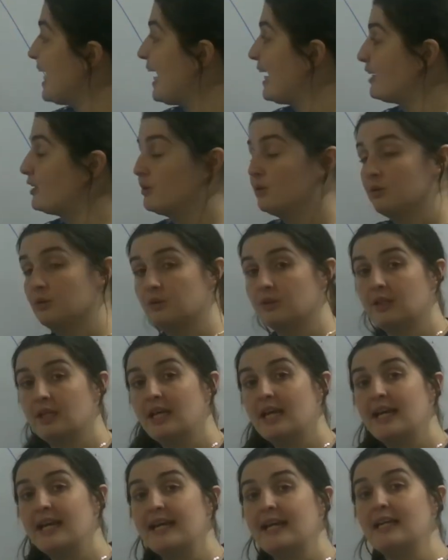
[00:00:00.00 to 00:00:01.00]
angle
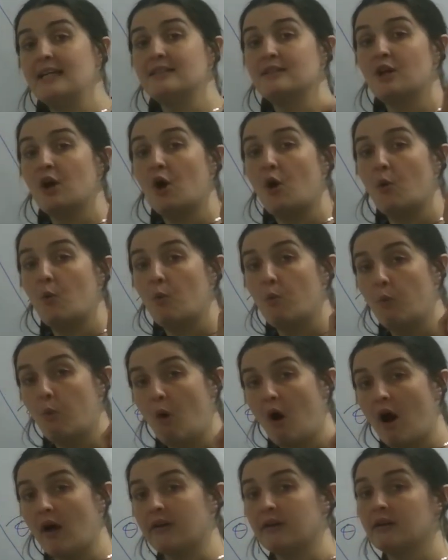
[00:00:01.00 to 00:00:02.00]
is
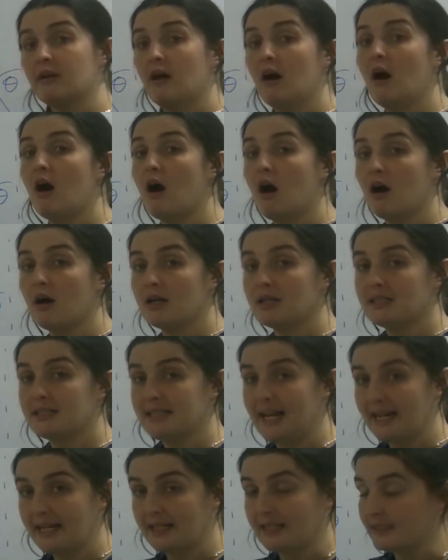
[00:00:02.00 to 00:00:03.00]
one arc
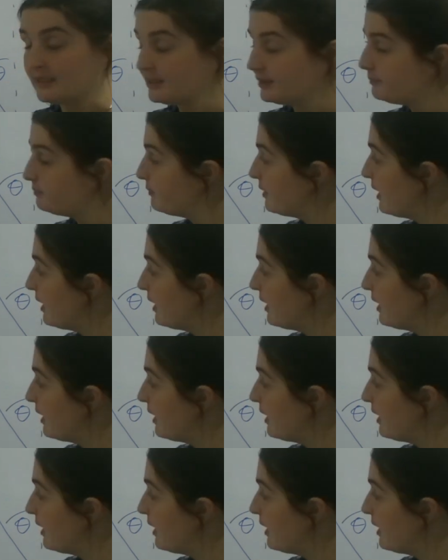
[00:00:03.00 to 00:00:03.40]
second.